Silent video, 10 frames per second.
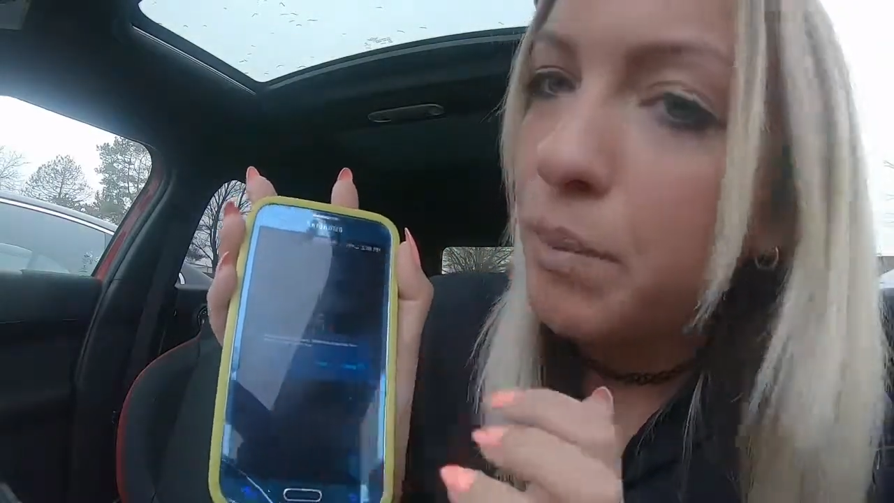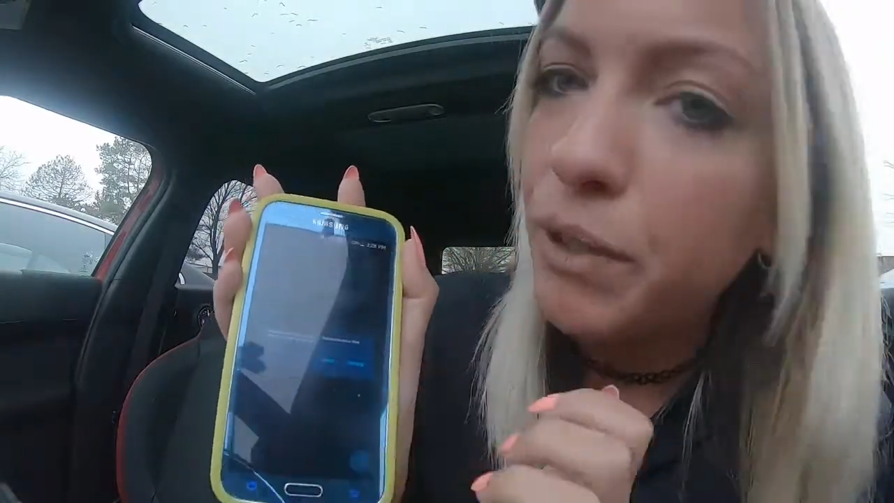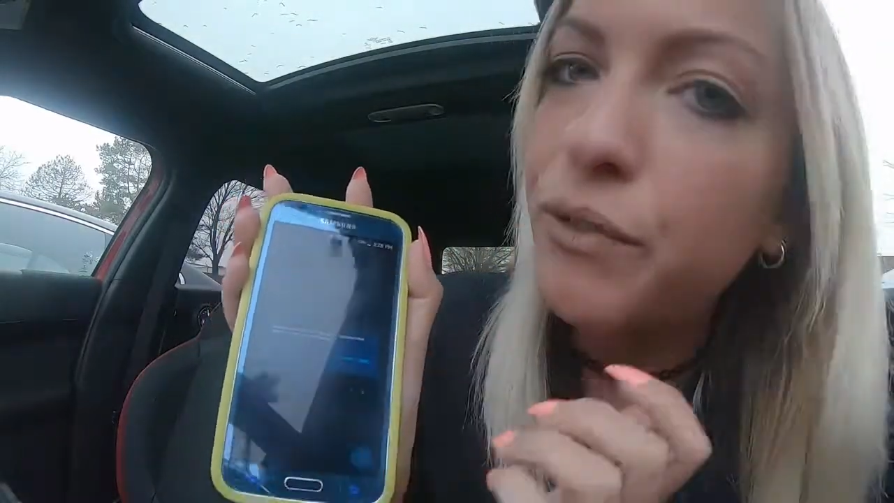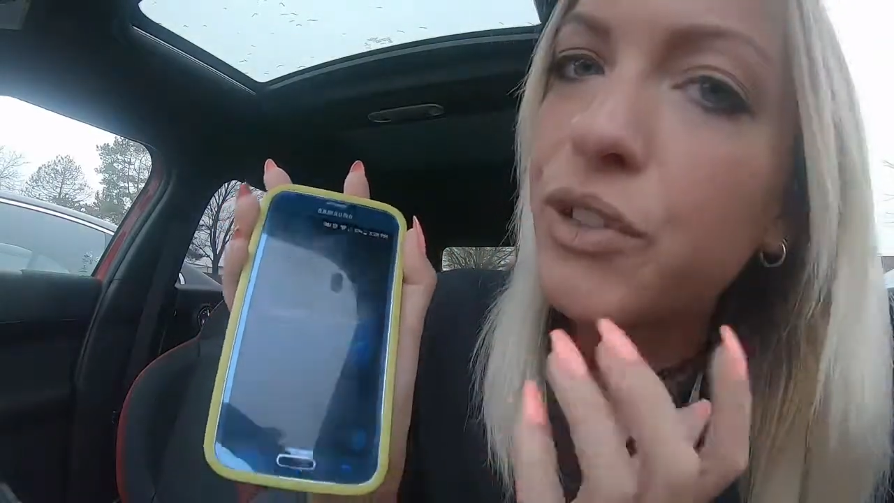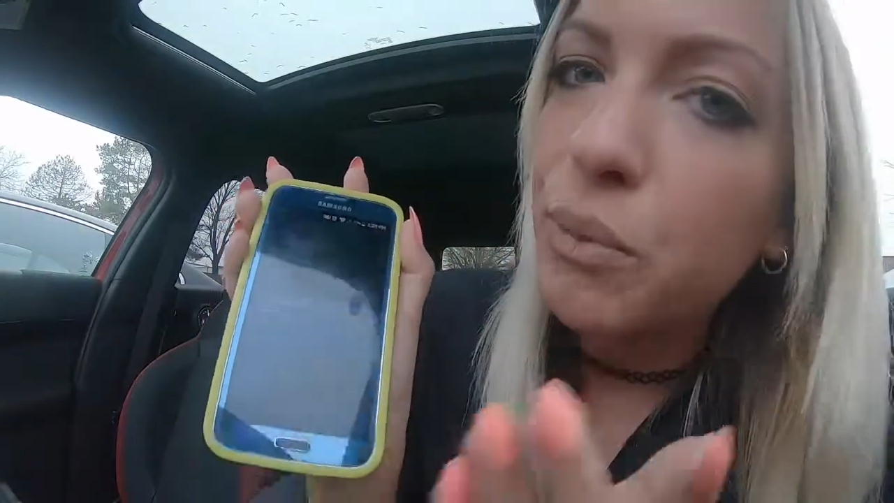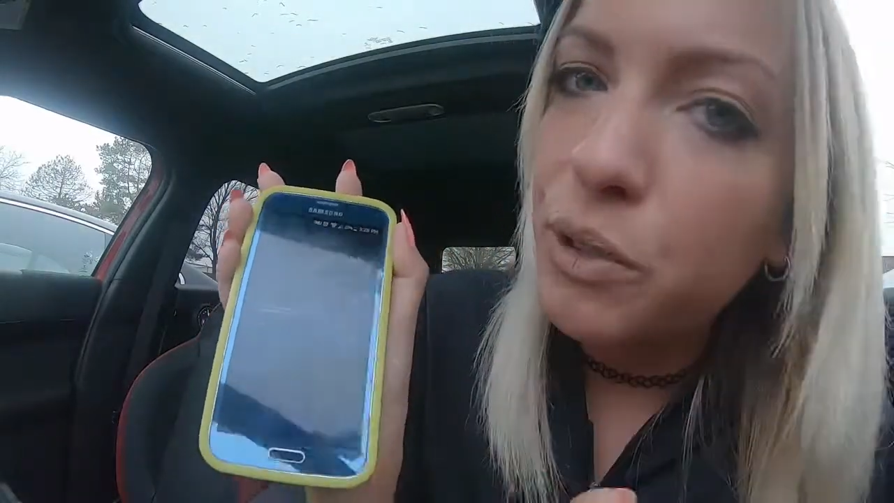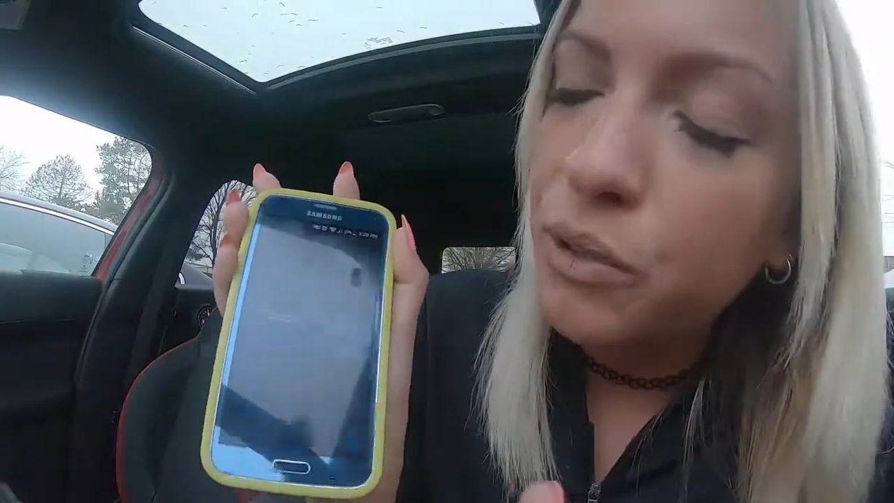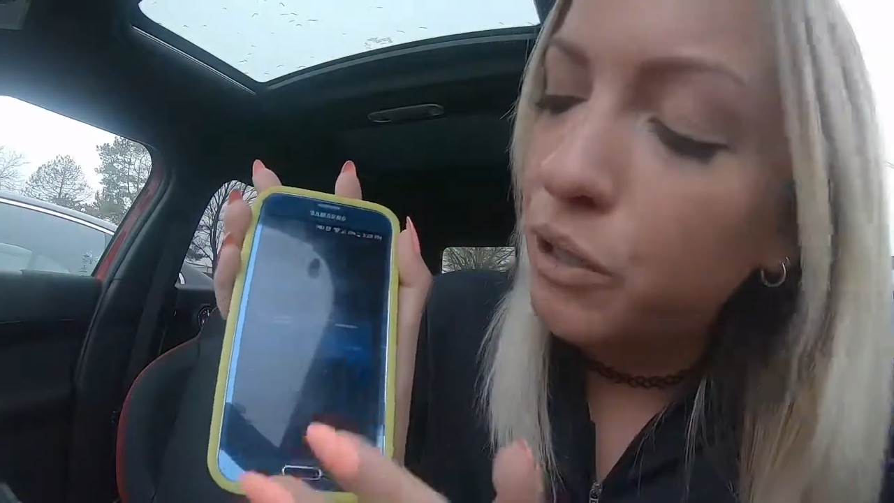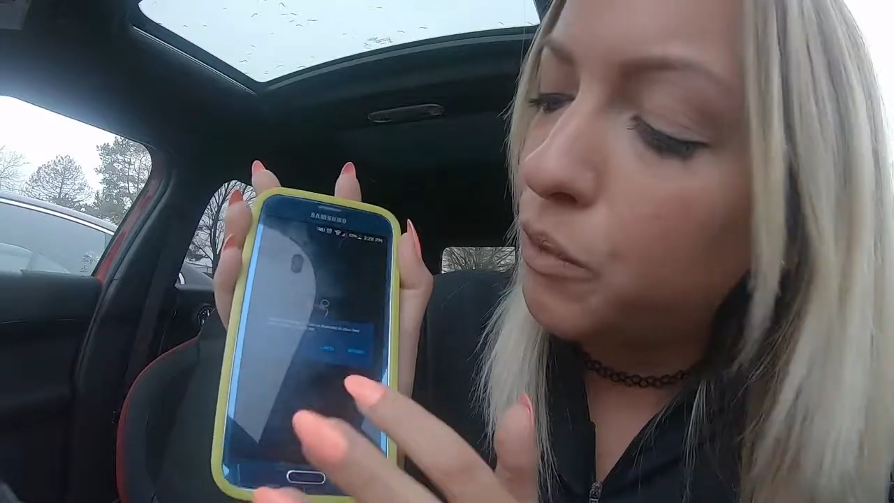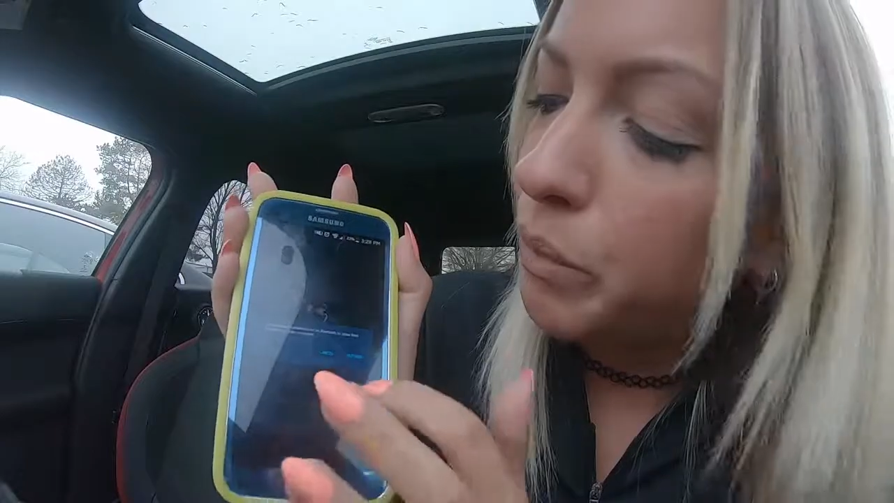but for
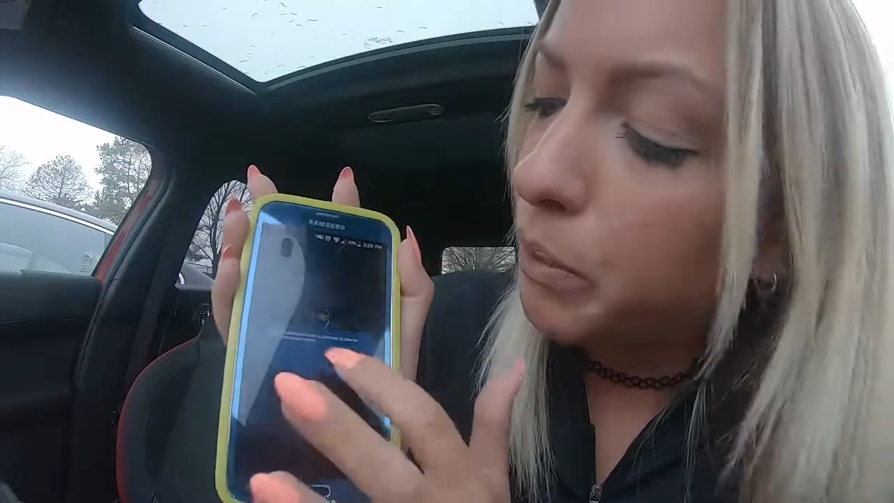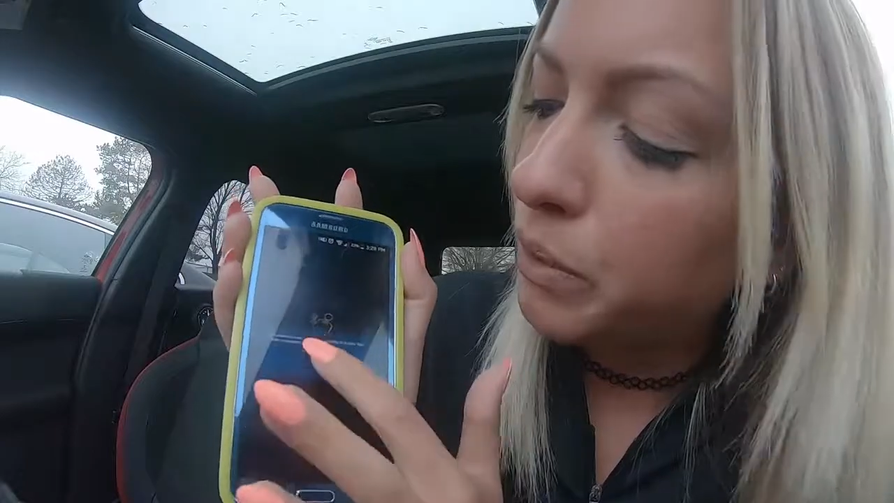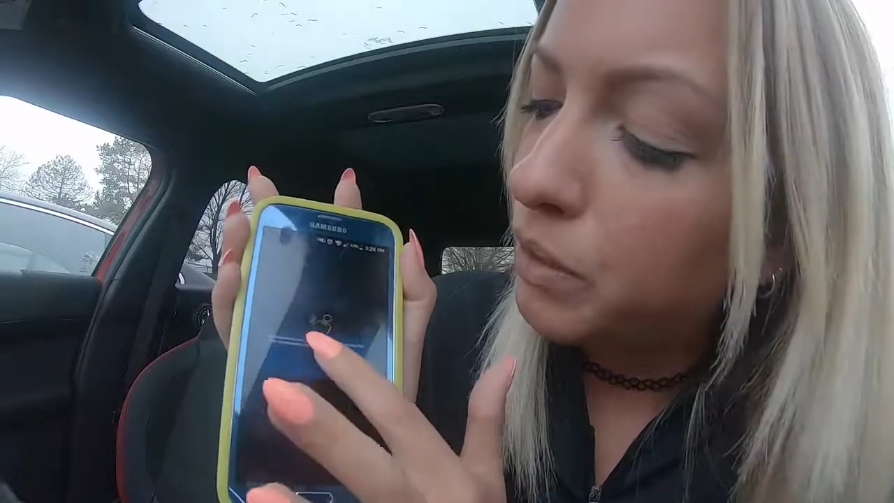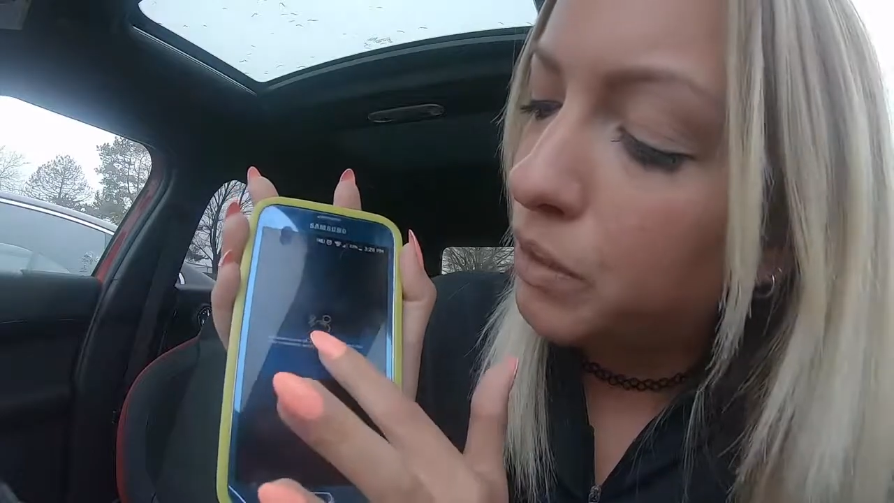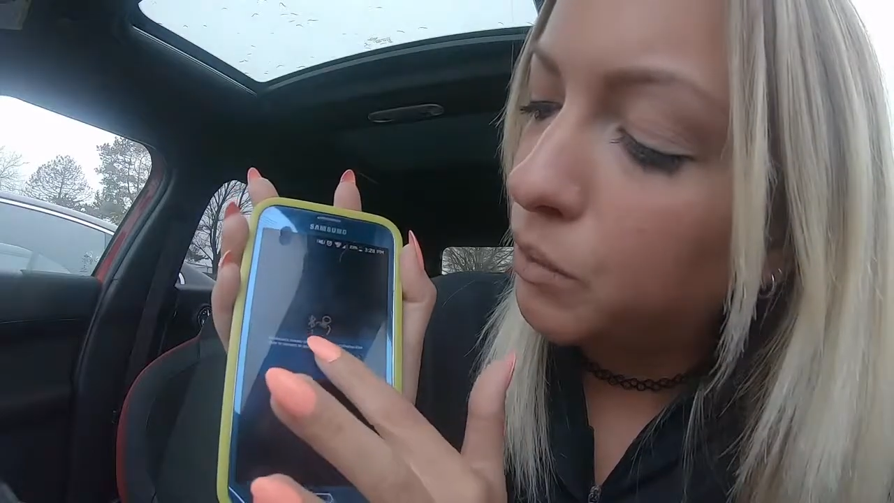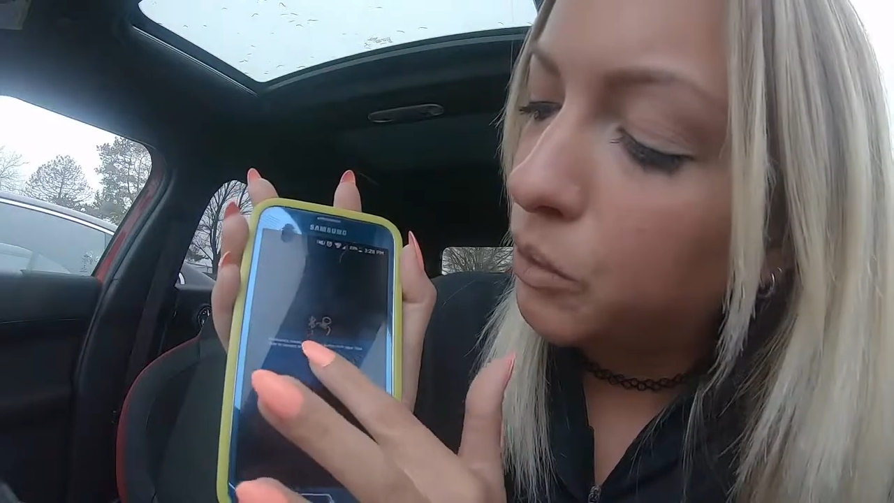demonstration purposes,